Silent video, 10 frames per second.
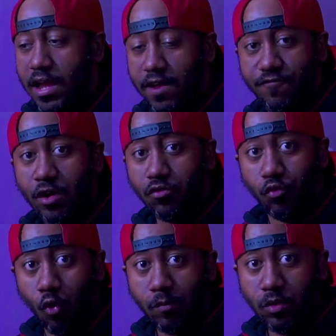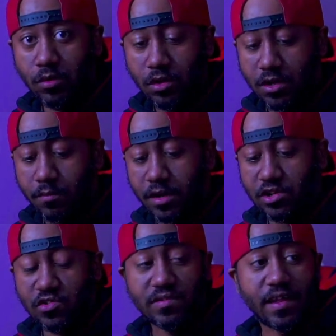It felt normal, but it
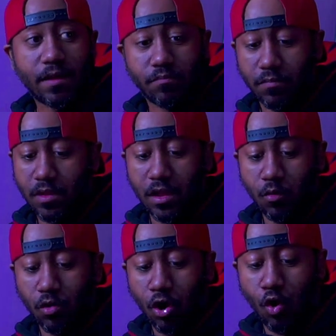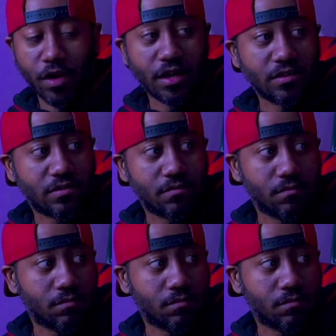just that it would always